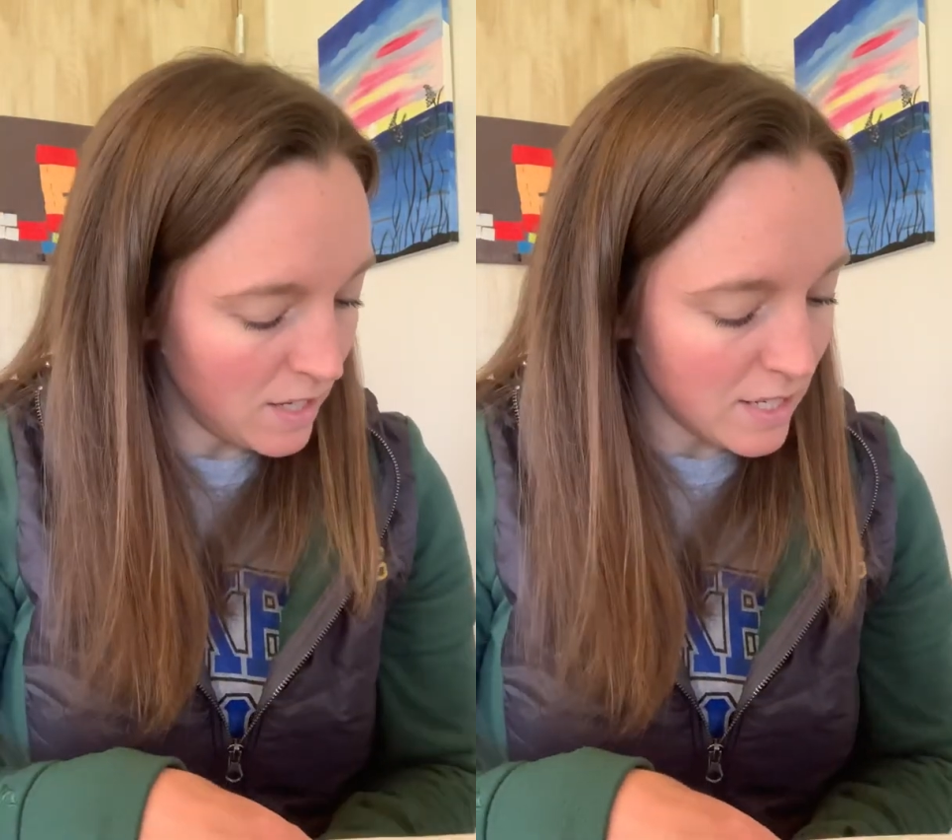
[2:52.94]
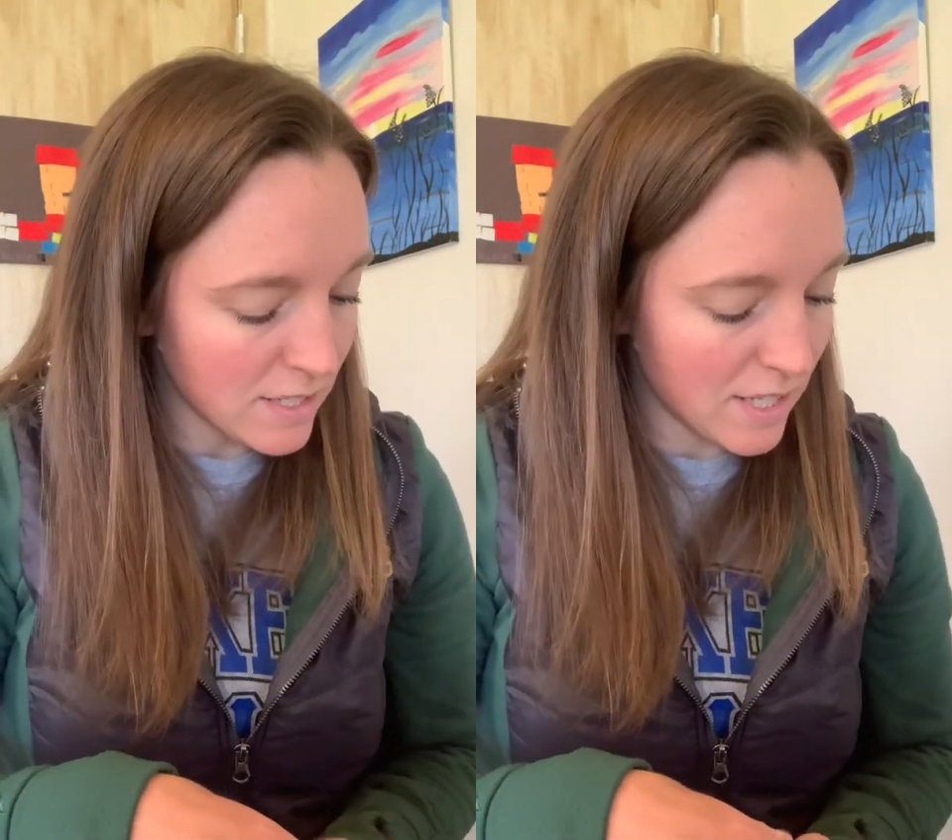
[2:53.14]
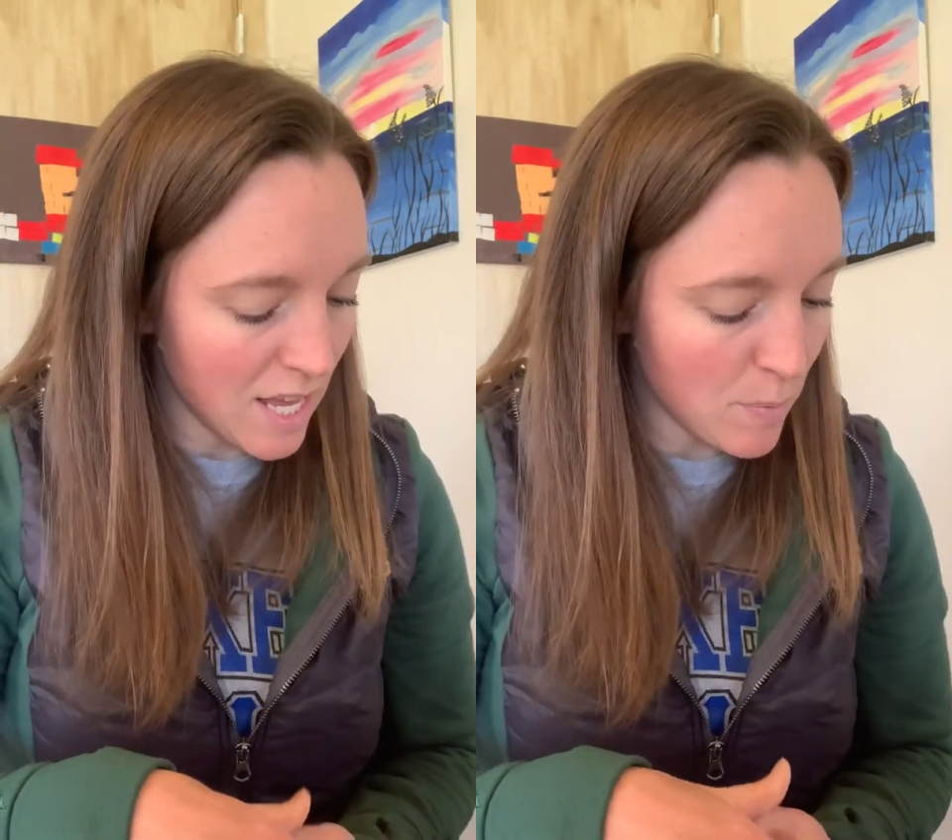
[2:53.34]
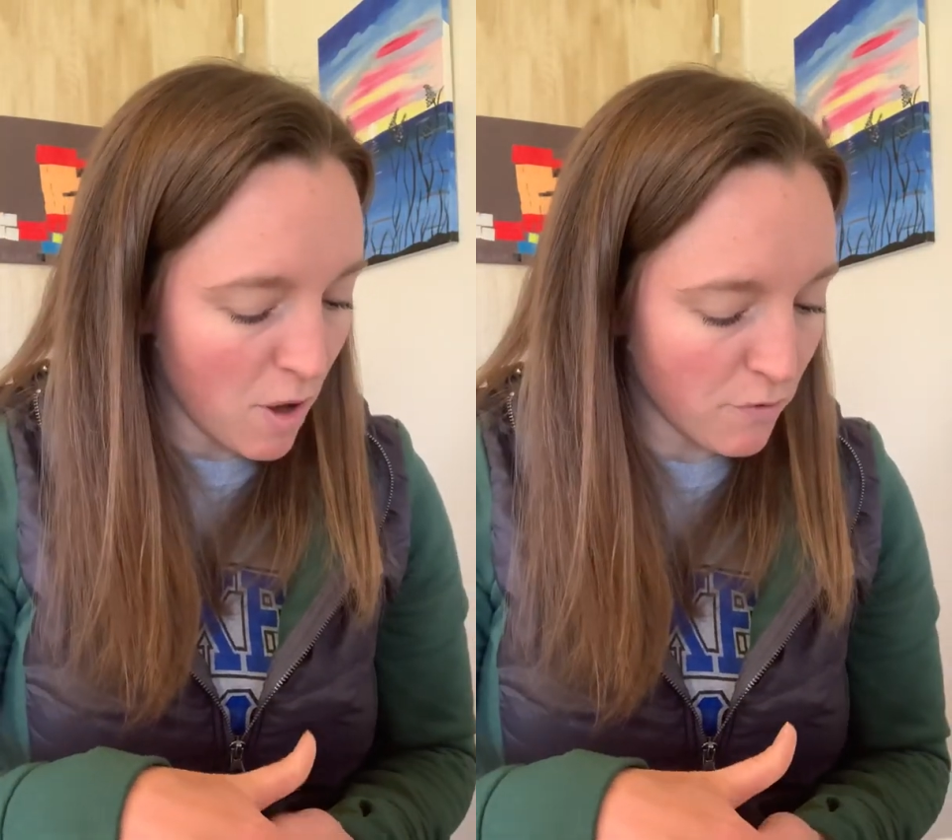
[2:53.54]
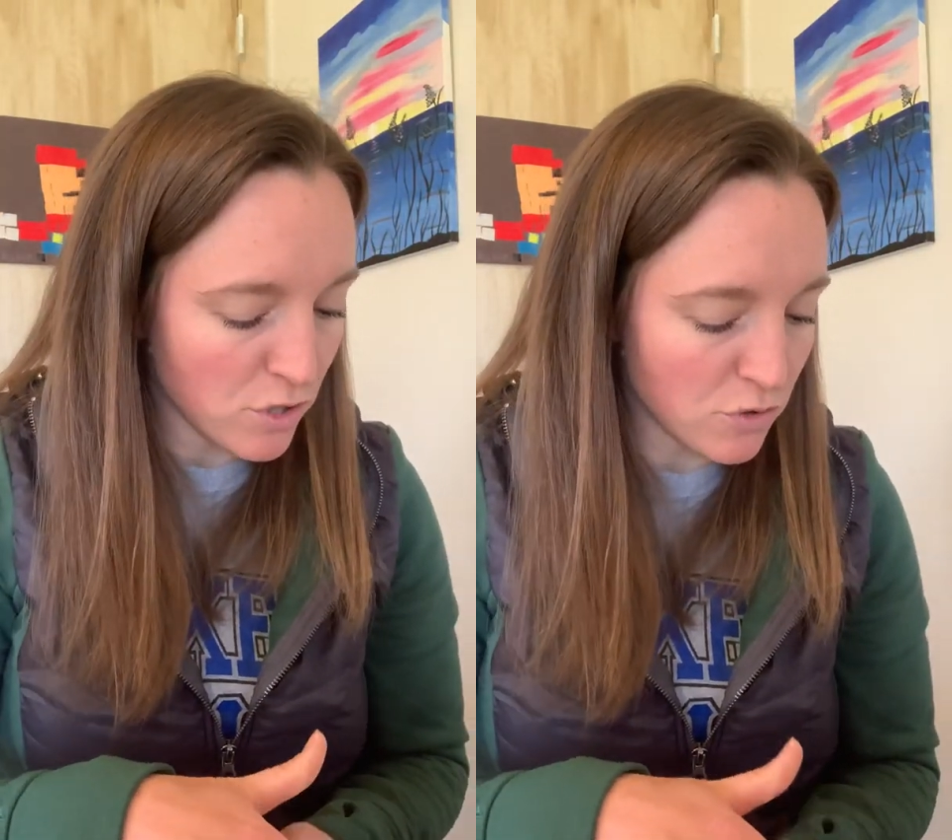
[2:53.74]
Scamp
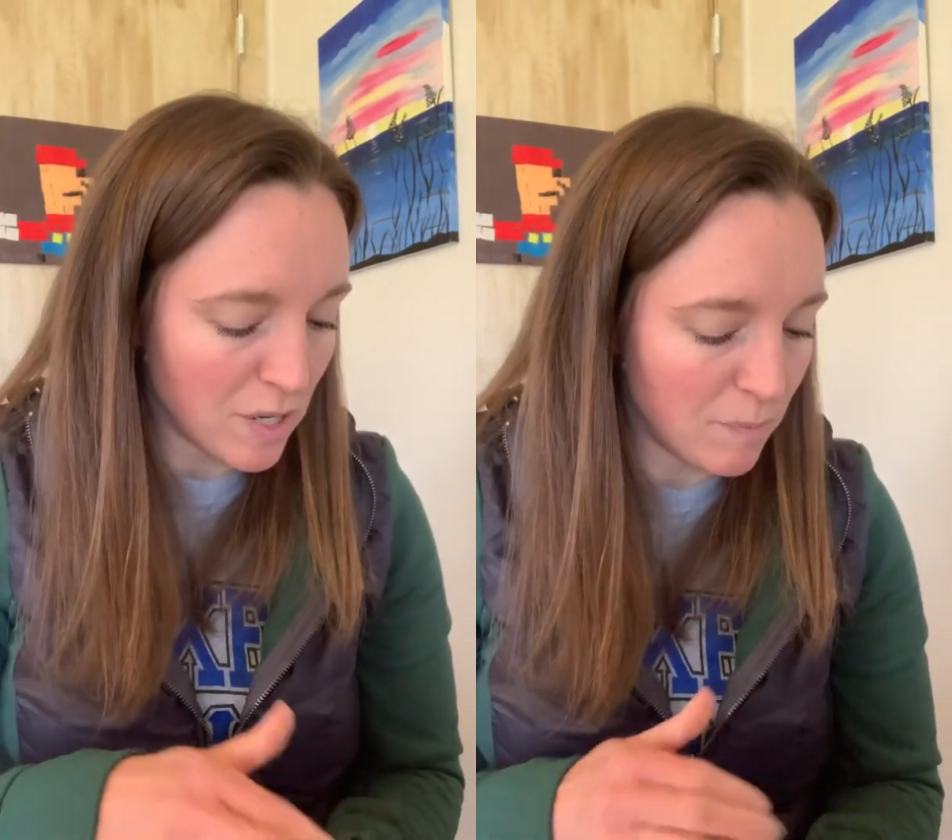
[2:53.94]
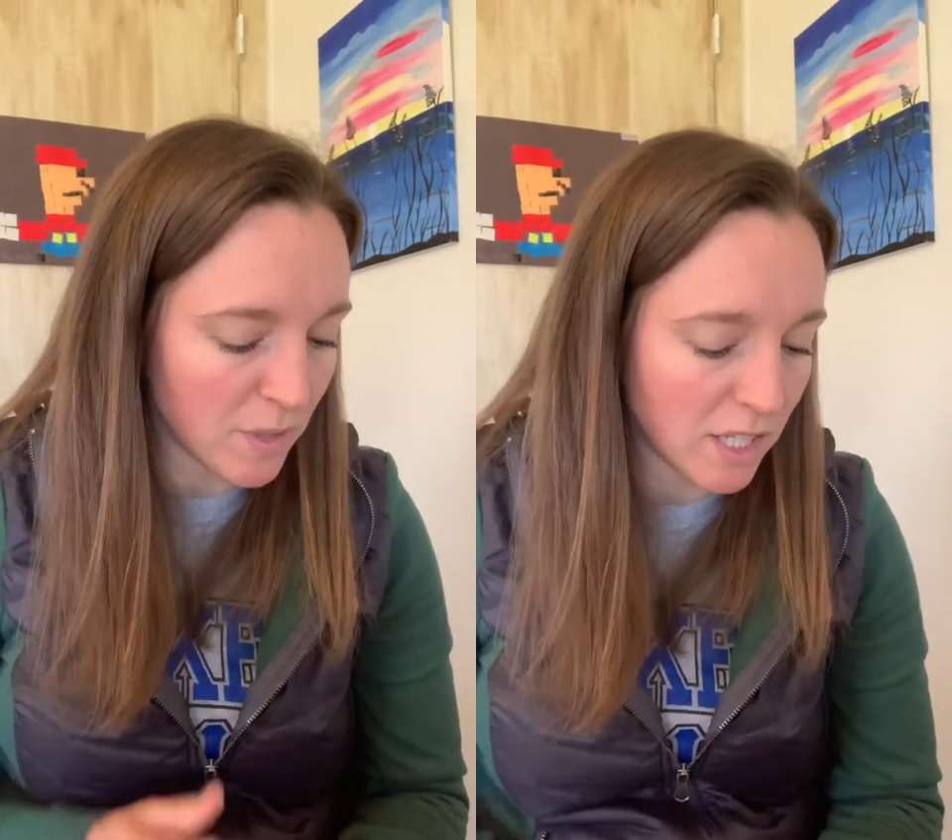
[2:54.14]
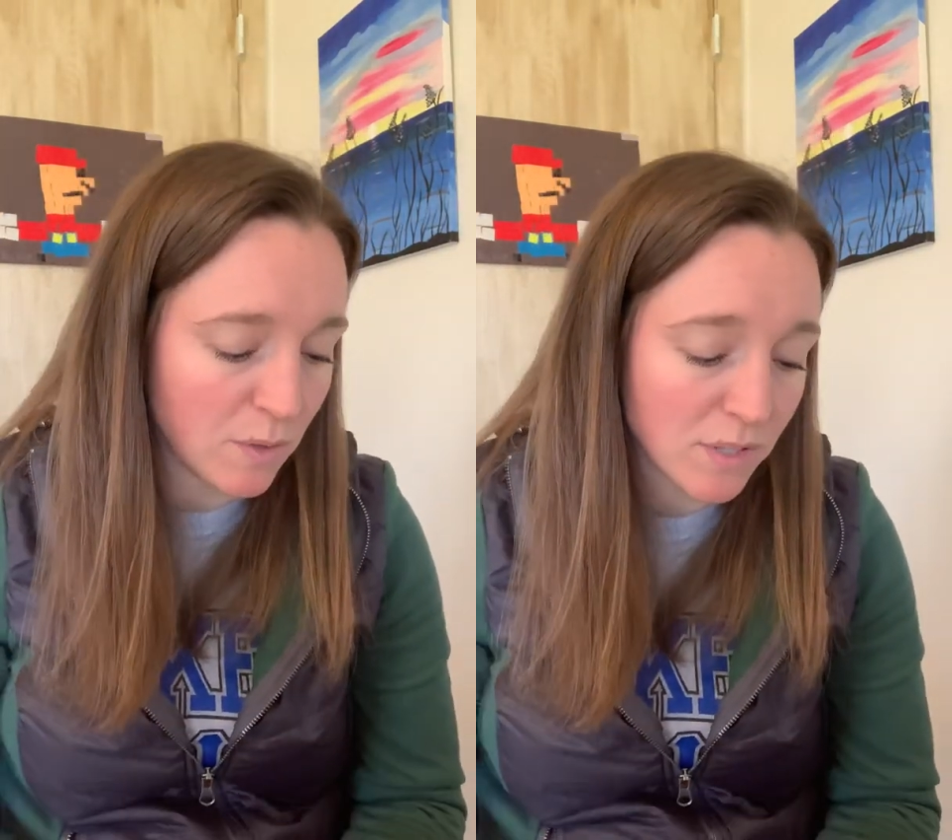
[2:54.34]
often dreamed that he